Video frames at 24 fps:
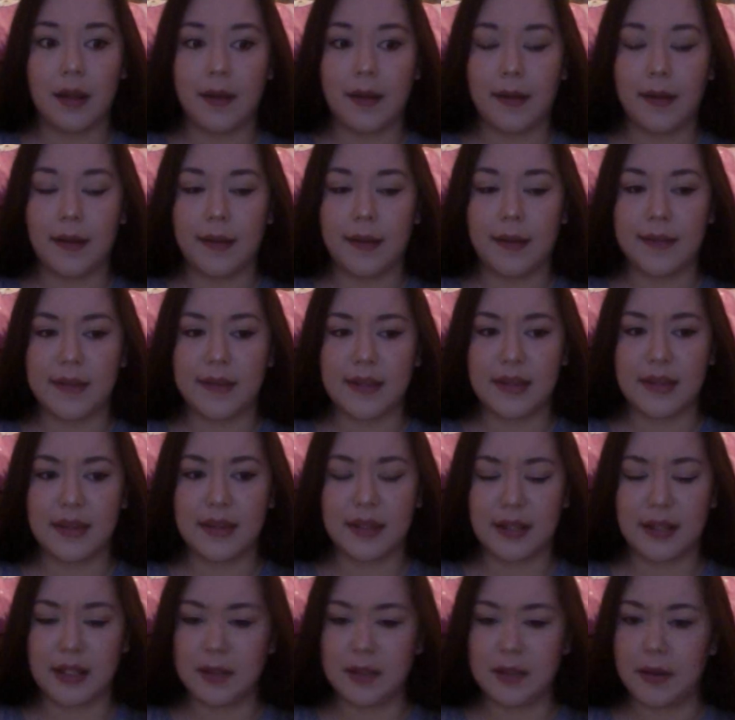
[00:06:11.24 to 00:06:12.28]
And then
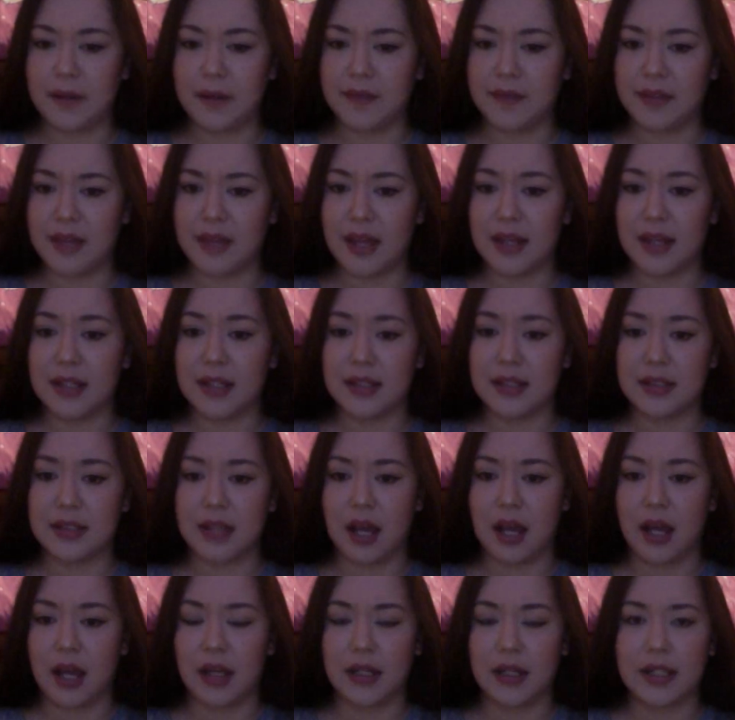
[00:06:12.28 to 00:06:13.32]
the kingdom after that is
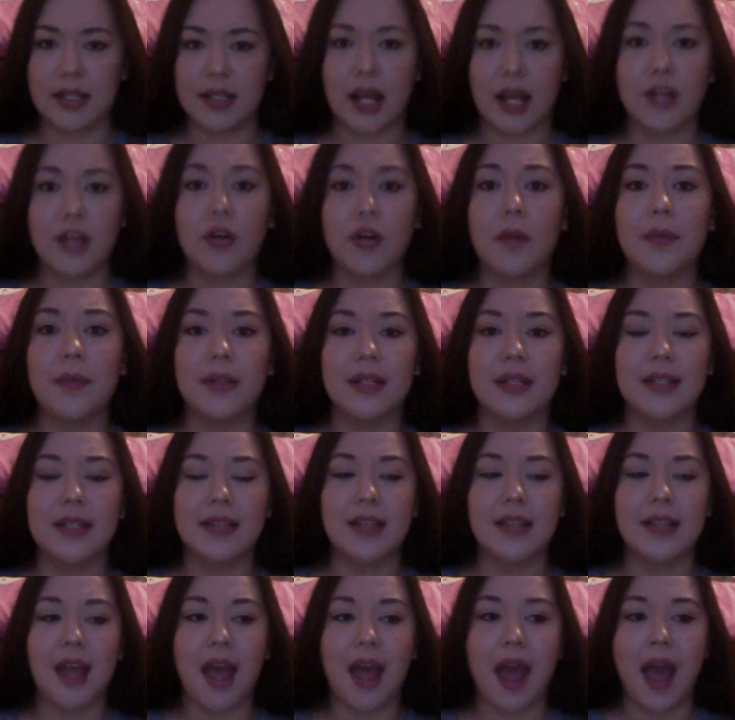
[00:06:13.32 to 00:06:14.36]

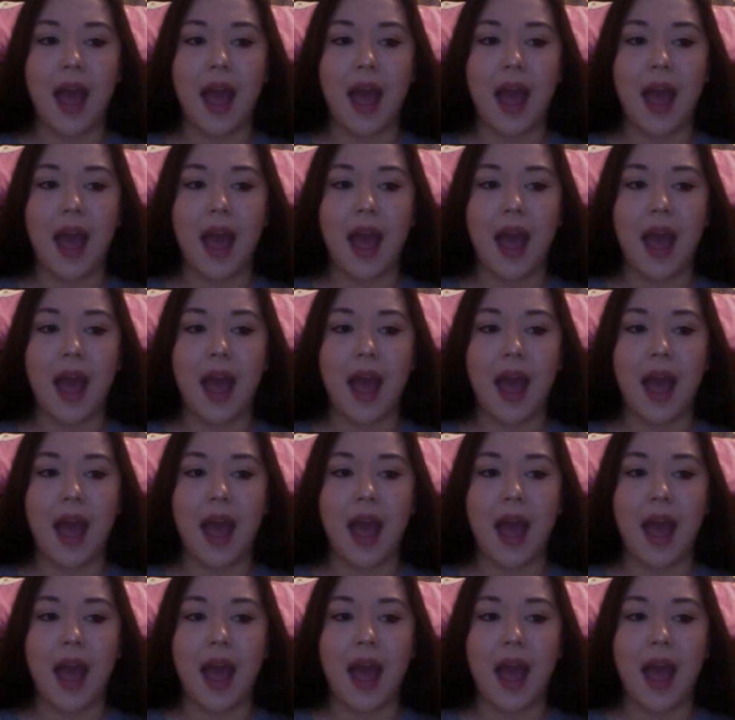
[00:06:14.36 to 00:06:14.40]
Hydropolis.